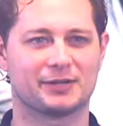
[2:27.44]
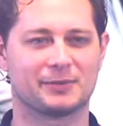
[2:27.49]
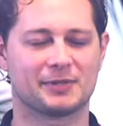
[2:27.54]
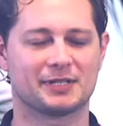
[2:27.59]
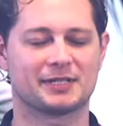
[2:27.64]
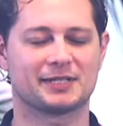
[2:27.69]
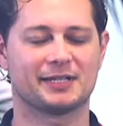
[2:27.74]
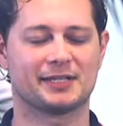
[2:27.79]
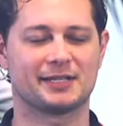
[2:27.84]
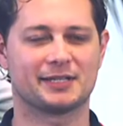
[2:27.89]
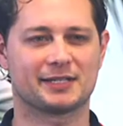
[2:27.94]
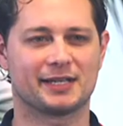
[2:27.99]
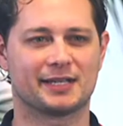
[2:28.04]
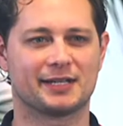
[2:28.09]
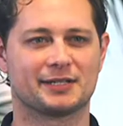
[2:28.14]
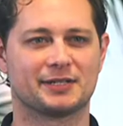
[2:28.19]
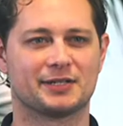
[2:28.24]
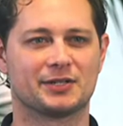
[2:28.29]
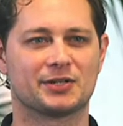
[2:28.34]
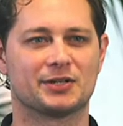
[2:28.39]
I'm the Senior
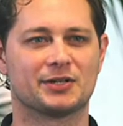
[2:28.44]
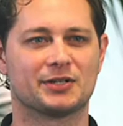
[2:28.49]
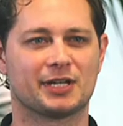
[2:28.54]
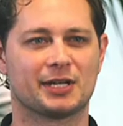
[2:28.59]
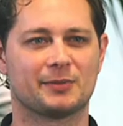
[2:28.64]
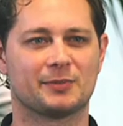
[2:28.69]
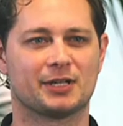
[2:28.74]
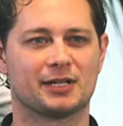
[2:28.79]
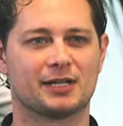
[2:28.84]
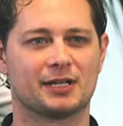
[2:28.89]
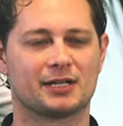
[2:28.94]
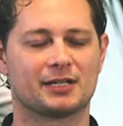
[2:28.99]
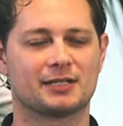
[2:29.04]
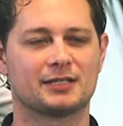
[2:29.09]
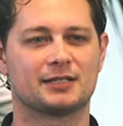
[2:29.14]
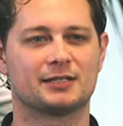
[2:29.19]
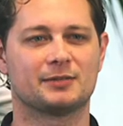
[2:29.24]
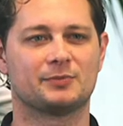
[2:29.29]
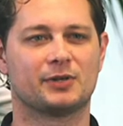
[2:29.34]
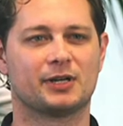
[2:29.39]
Statistician at Champion
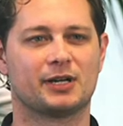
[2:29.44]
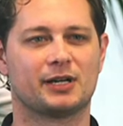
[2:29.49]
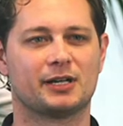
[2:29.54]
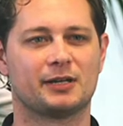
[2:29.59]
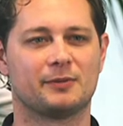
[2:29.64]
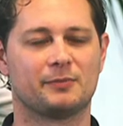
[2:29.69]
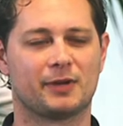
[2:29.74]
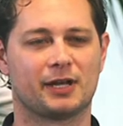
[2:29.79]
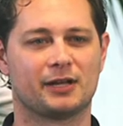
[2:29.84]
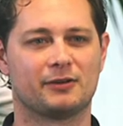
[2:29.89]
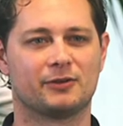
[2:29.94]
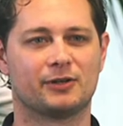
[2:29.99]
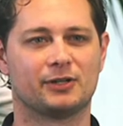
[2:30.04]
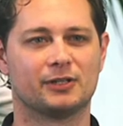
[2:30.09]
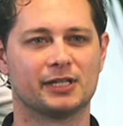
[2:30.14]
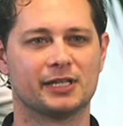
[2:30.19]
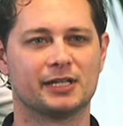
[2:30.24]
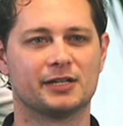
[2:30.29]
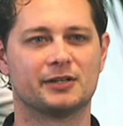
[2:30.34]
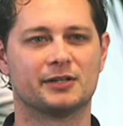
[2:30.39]
Data and my main
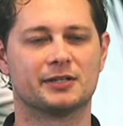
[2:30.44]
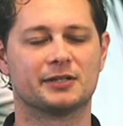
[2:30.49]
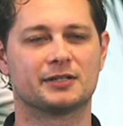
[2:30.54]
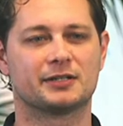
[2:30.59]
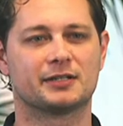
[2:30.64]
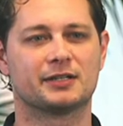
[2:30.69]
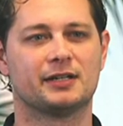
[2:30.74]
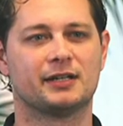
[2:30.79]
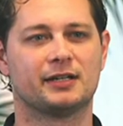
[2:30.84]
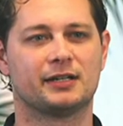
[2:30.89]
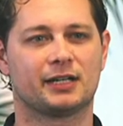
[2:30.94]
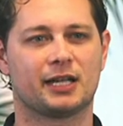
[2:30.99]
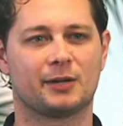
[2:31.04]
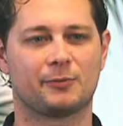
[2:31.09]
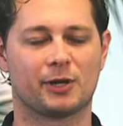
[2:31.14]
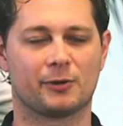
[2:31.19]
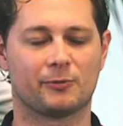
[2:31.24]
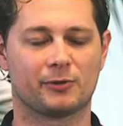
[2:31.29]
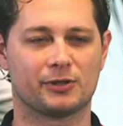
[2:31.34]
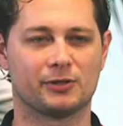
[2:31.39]
role here is
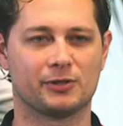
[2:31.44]
coming up with